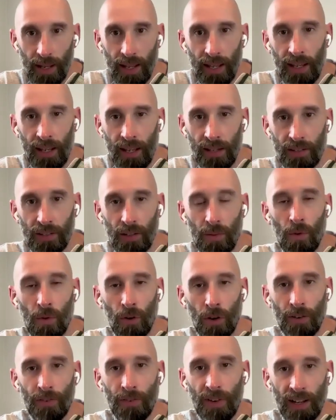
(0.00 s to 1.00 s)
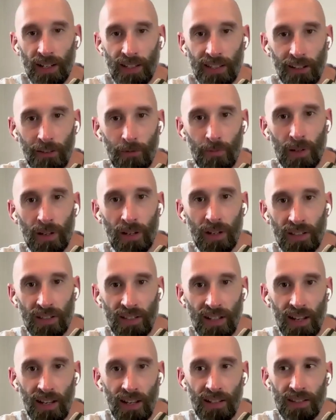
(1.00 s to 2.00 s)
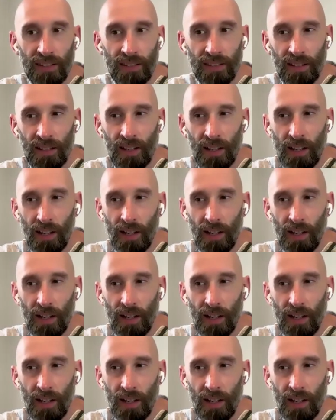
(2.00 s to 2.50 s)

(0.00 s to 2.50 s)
is more effective because there's